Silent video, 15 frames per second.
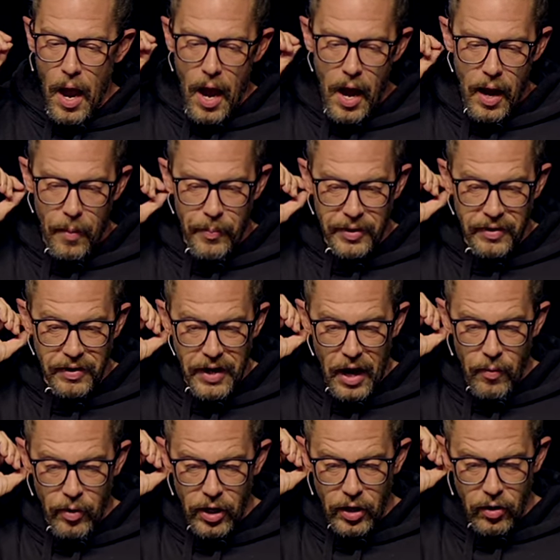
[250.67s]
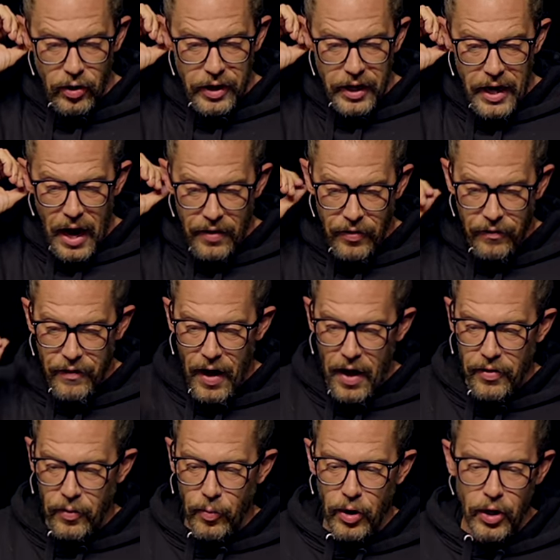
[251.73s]
But today we're going to look at God the
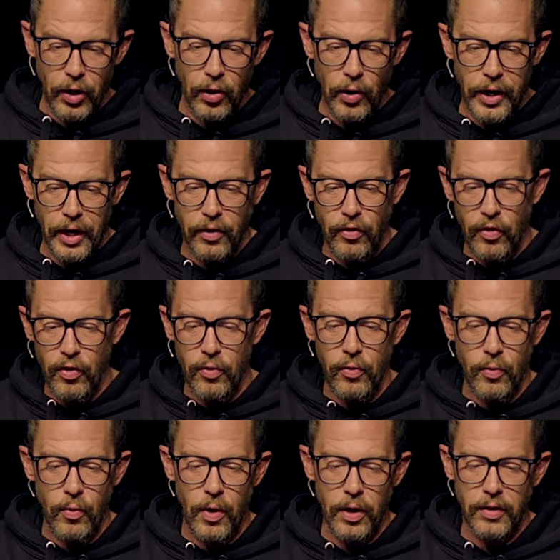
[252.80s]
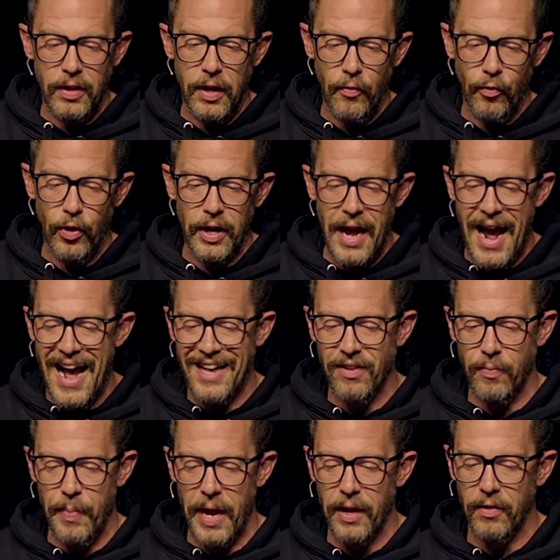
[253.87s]
Father. We're going to look at 2 different
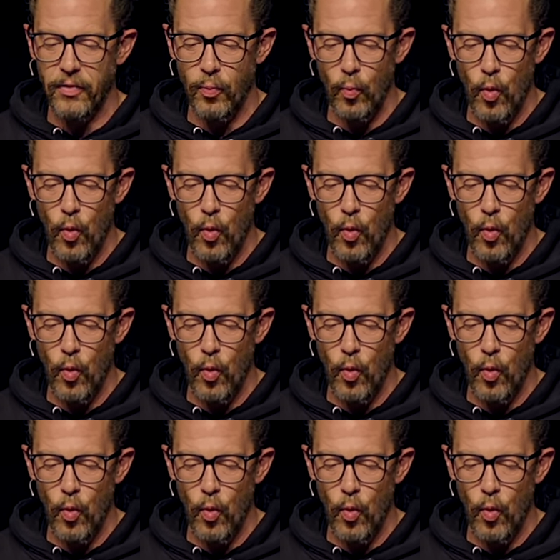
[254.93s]
aspects.